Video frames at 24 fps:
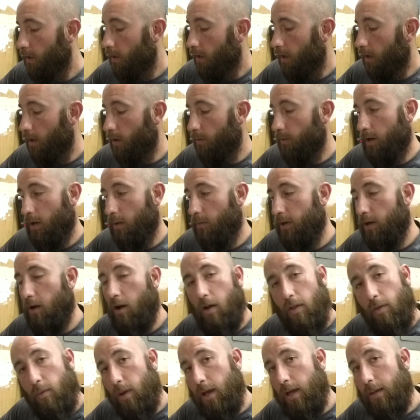When I went
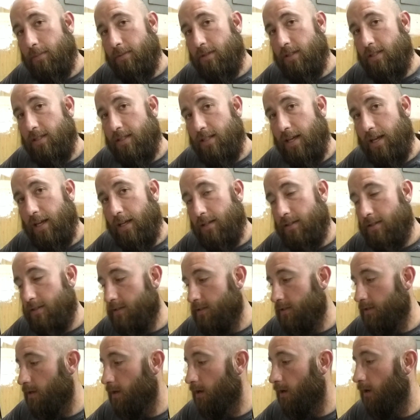all the way up to
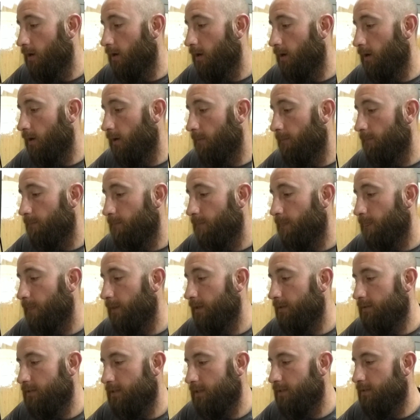6,
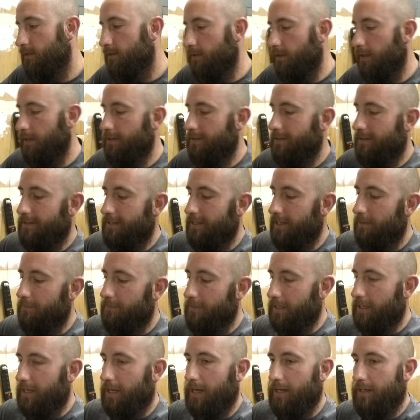it seemed
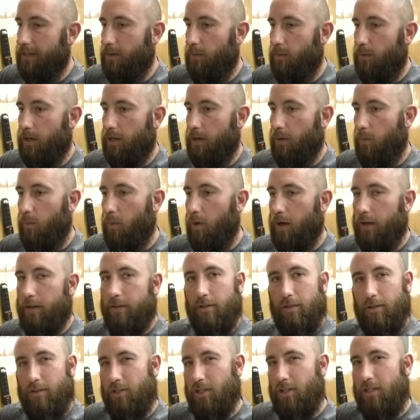to kind of want to
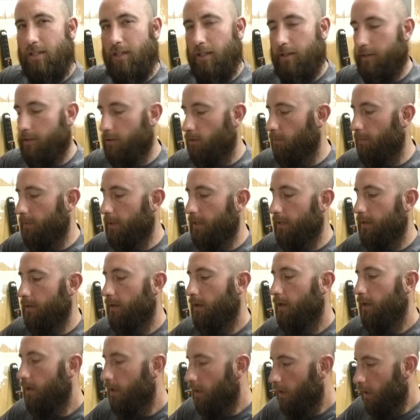wander just a little bit.
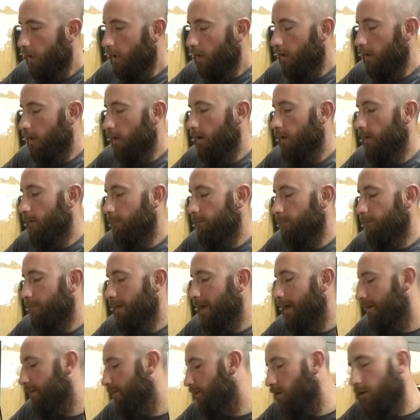I
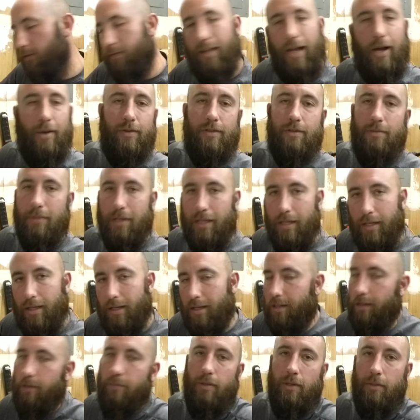don't know if that was me. It
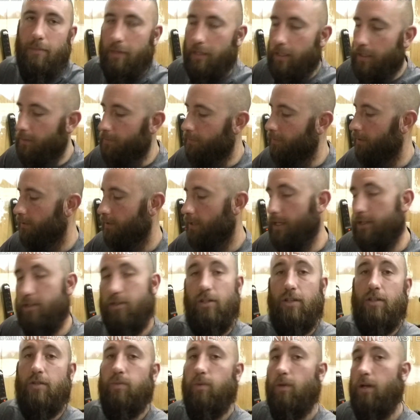could be me, but that's
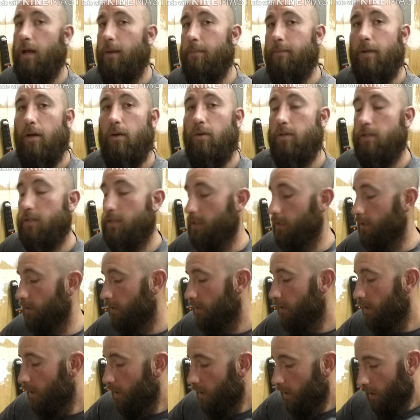just what I'm noticing.
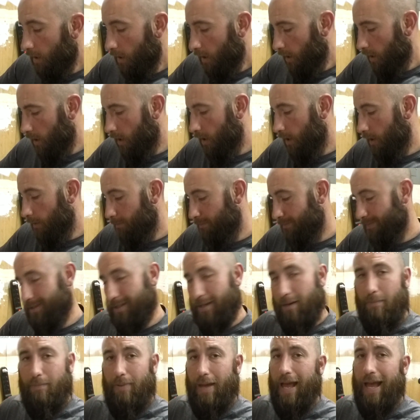Is
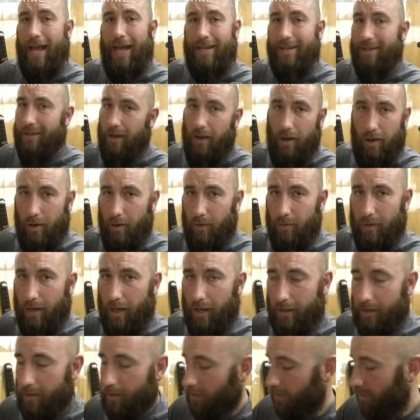it bad? No,
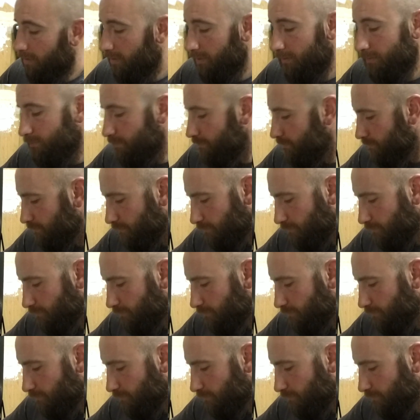not at all.